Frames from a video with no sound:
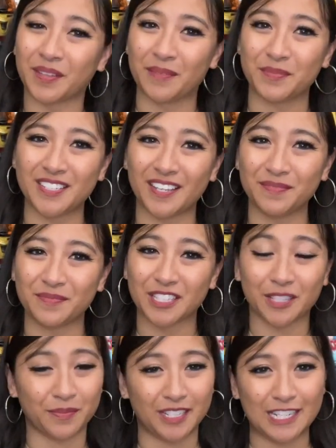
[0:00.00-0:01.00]
I'm Michelle.
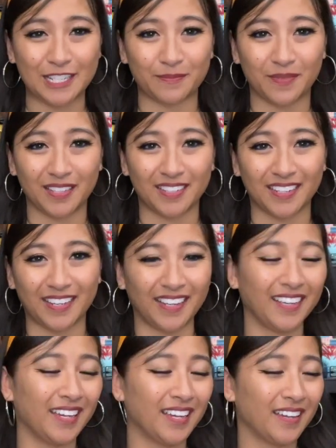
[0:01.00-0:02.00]
It'll be just me
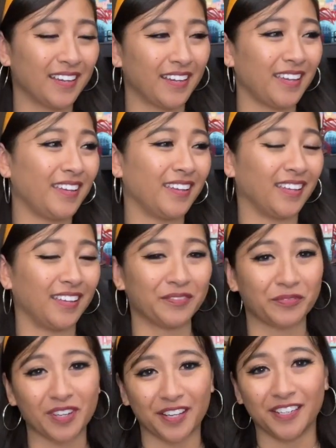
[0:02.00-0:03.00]
today, and
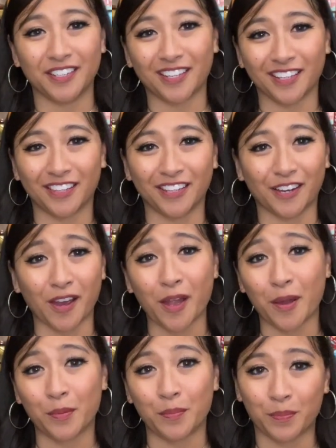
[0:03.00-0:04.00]
I've got another
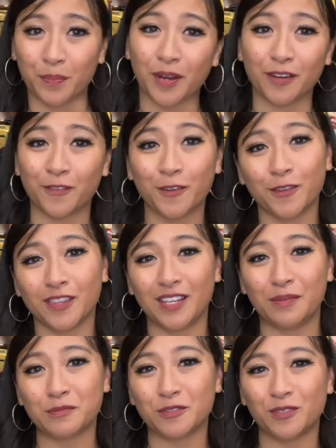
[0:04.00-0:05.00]
Marvel
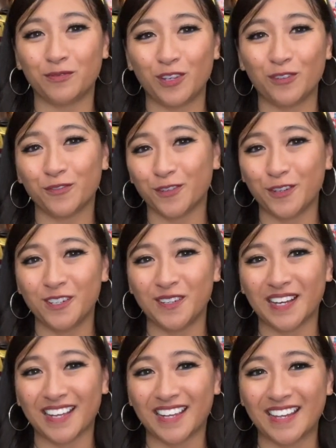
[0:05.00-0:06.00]
themed review for you
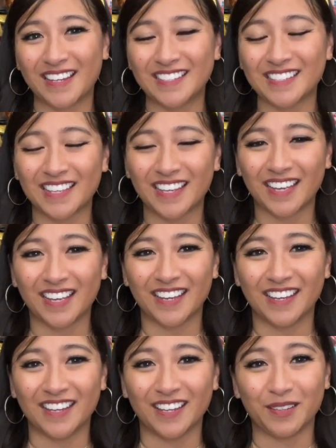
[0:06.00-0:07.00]
guys.
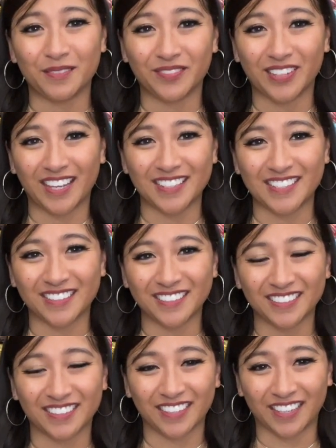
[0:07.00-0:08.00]
Can't tell,
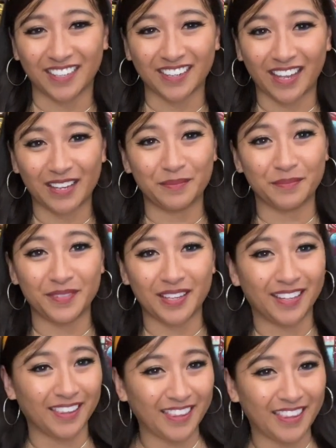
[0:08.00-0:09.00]
again, I am
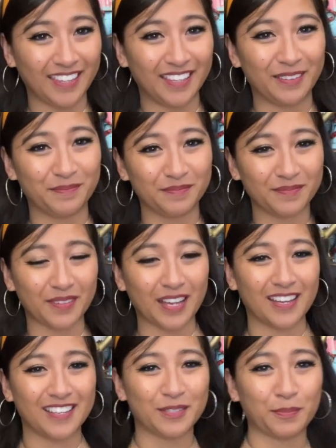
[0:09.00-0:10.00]
in theme
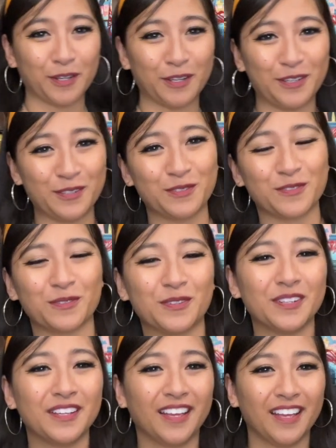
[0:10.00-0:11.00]
as per usual.